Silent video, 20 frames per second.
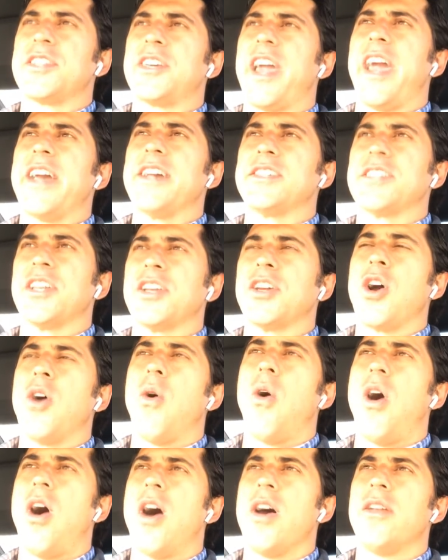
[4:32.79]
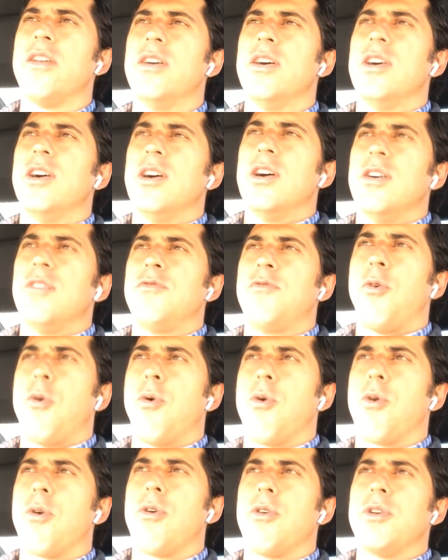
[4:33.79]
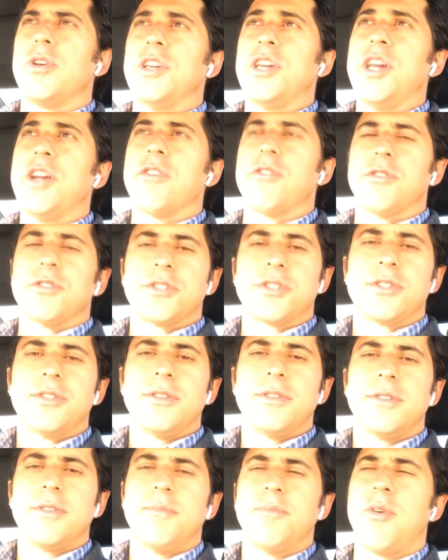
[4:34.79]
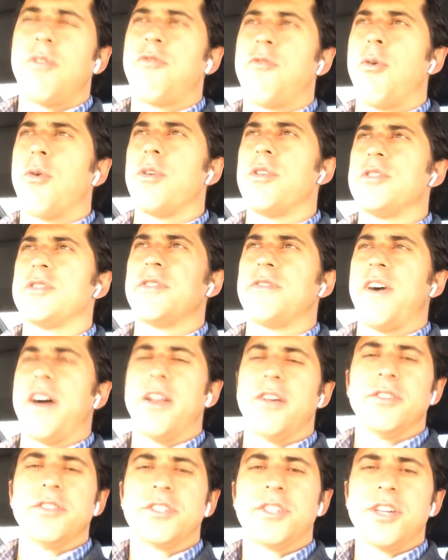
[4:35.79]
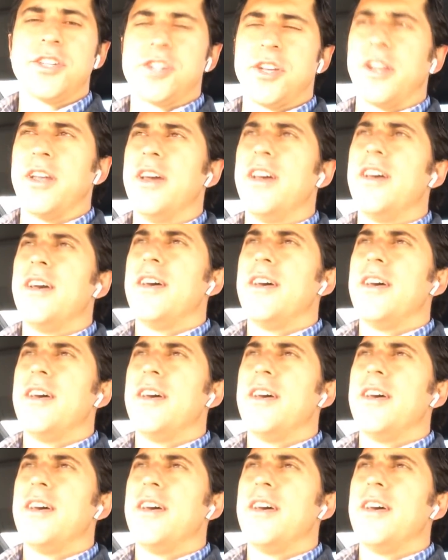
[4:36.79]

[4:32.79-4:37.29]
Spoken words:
case could go on for years before there's a final decision.